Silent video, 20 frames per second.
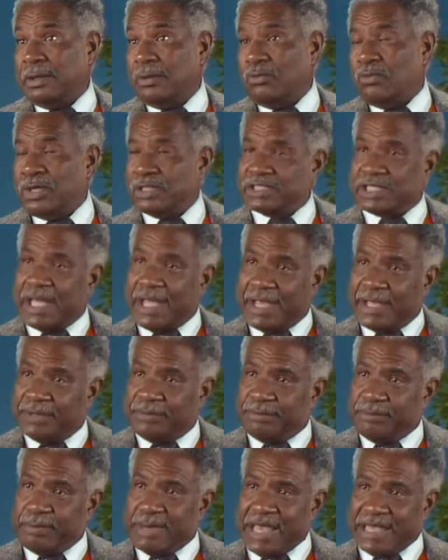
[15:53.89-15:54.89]
Once I
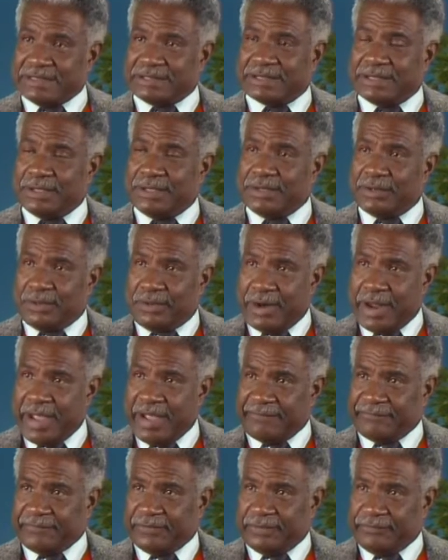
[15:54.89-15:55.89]
had mastered the
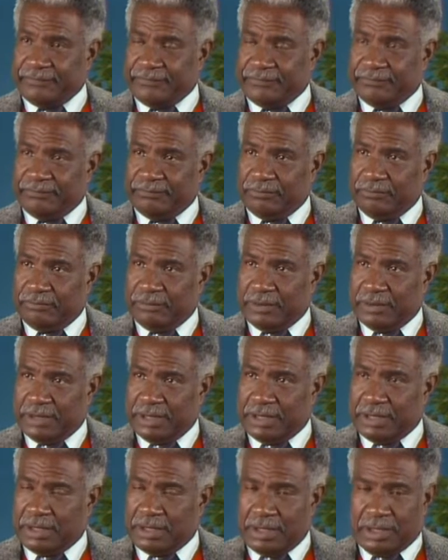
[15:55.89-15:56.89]
craft of,
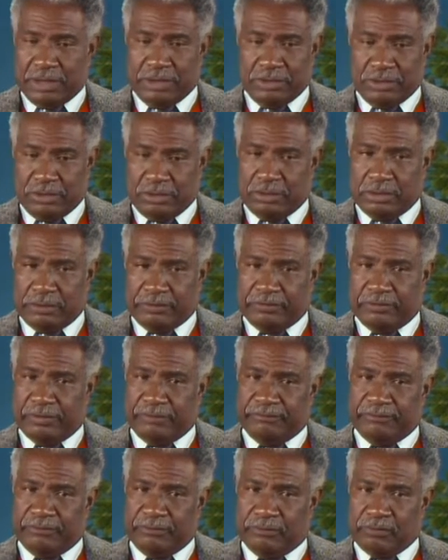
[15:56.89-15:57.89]
in, you know,
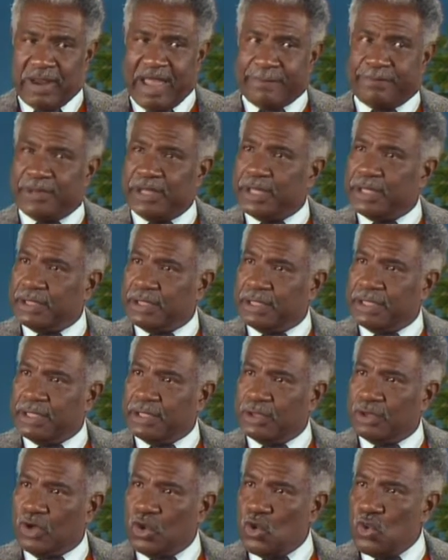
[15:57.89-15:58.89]
of wrapping it
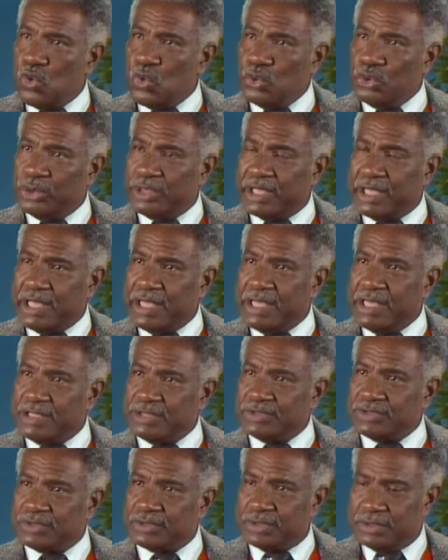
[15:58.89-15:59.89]
in old
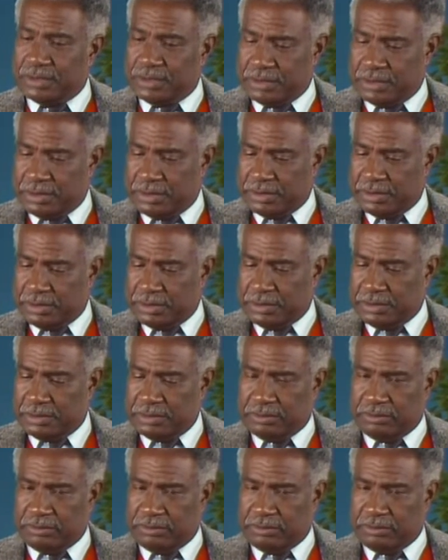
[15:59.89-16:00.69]
age uh, uh,